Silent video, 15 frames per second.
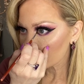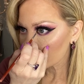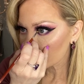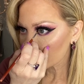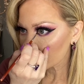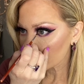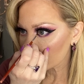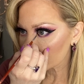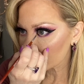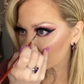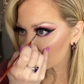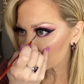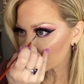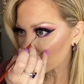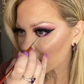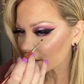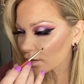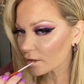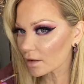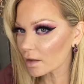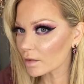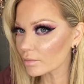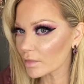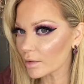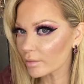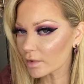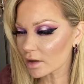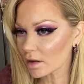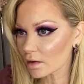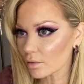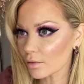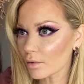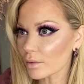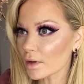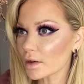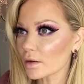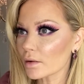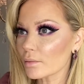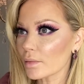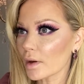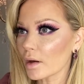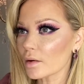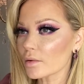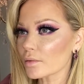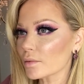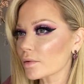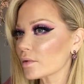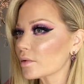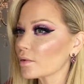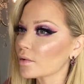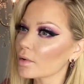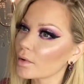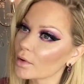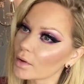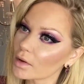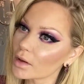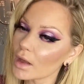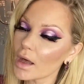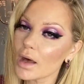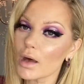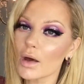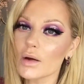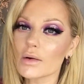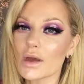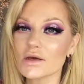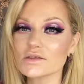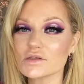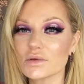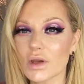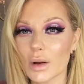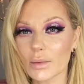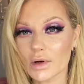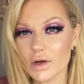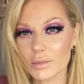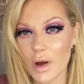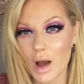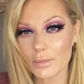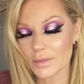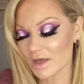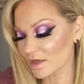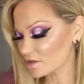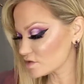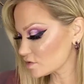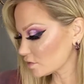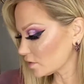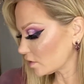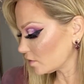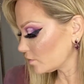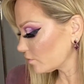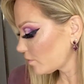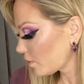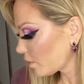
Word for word: Pretty much kind of like mimicking what we did above. Yeah, okay, so now we're gonna pop Pink Jewel.